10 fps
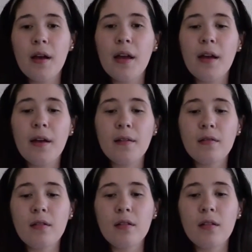
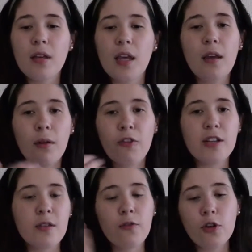And he
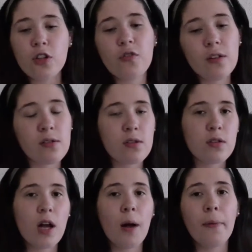creates a force field to
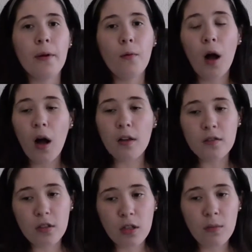stop
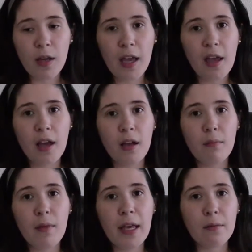Awesome
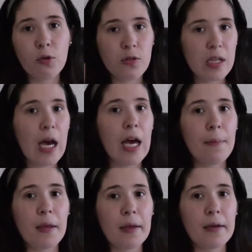and make more
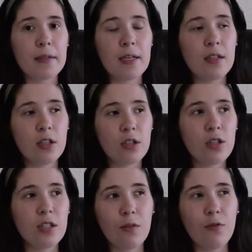time, because he just
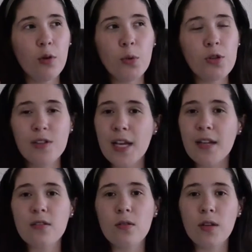needs a few more
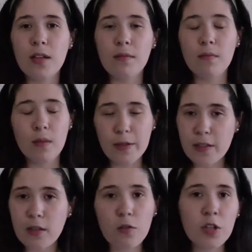seconds so that the
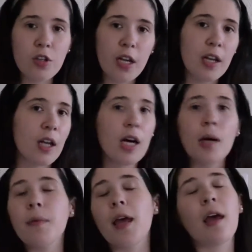mystical creature can
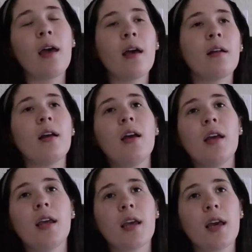come and
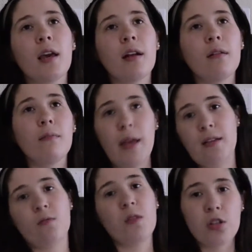he can make
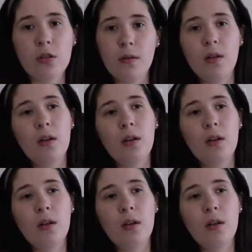his wish.